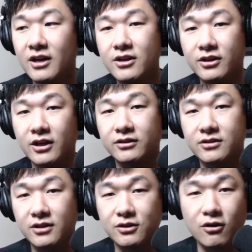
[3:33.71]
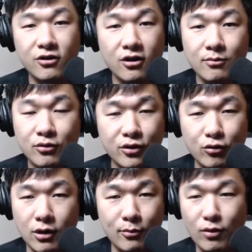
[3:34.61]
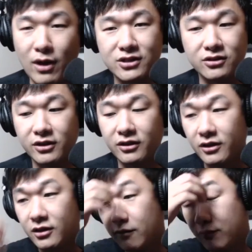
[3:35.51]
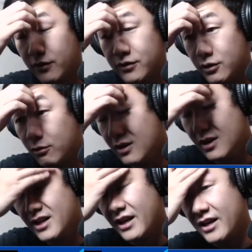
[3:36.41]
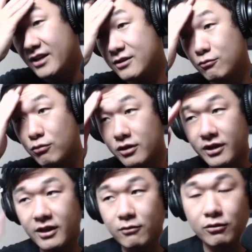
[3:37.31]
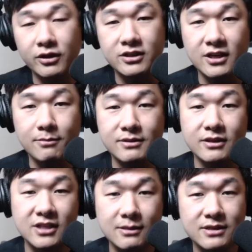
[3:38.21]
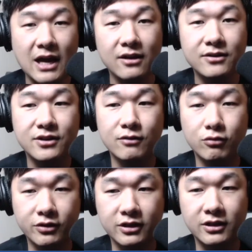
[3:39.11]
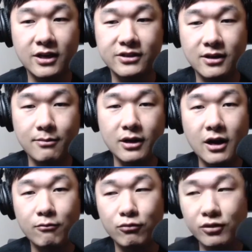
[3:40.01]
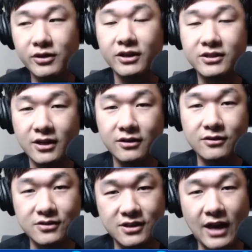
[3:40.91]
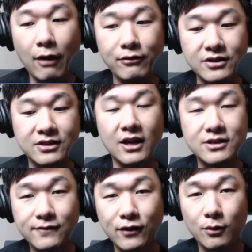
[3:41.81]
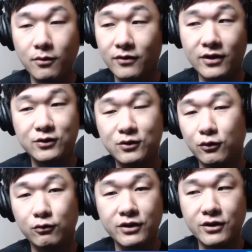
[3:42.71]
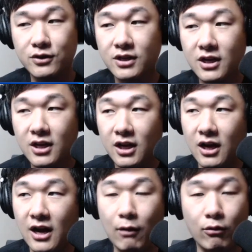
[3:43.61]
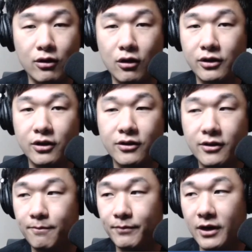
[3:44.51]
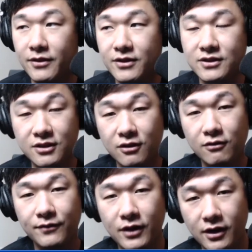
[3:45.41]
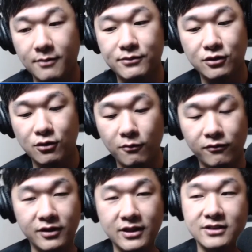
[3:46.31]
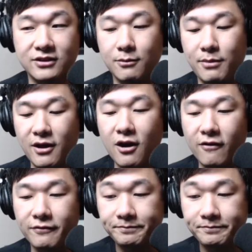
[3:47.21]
You got Darnell Mooney, who I'm irrationally in love with. So it's a really, really deep, talented rookie class, and I'm kind of really excited to see how these guys develop over the next 2 to 3 years. I went all in on them this year, so hopefully that's going to pay off.